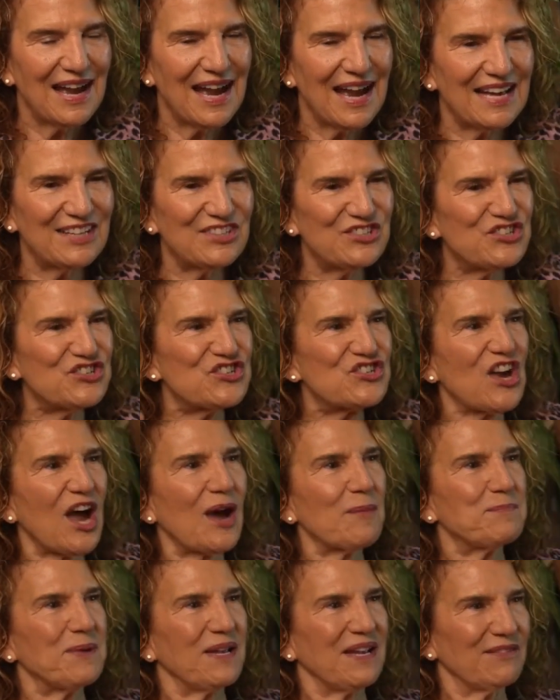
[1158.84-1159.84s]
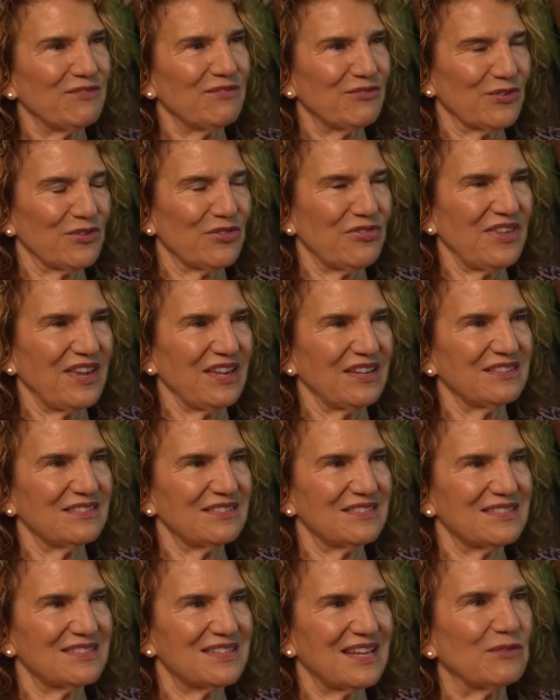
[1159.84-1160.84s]
and shopping for
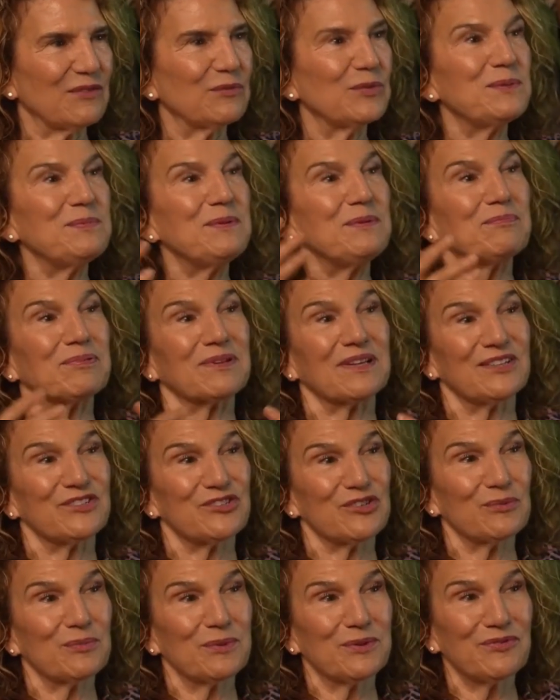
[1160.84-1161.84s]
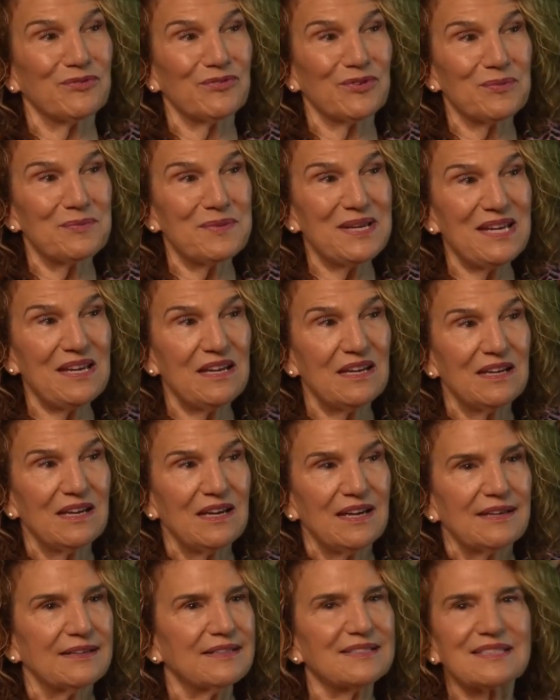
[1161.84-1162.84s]
things that would be pleasurable for me,
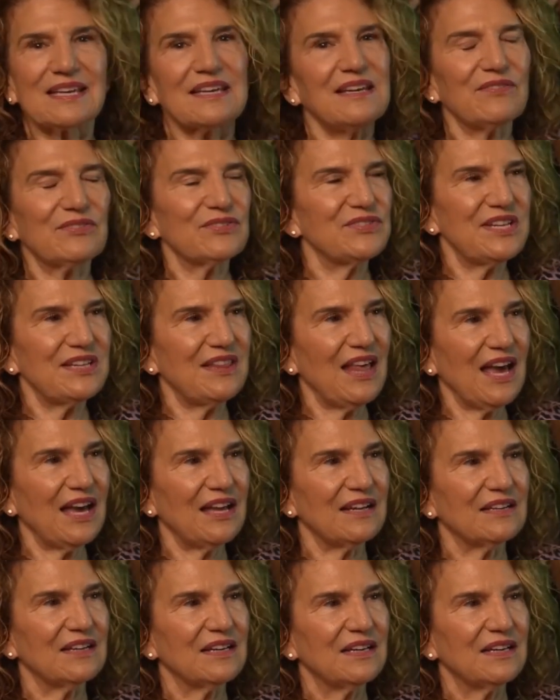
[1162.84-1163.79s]
because I never did that.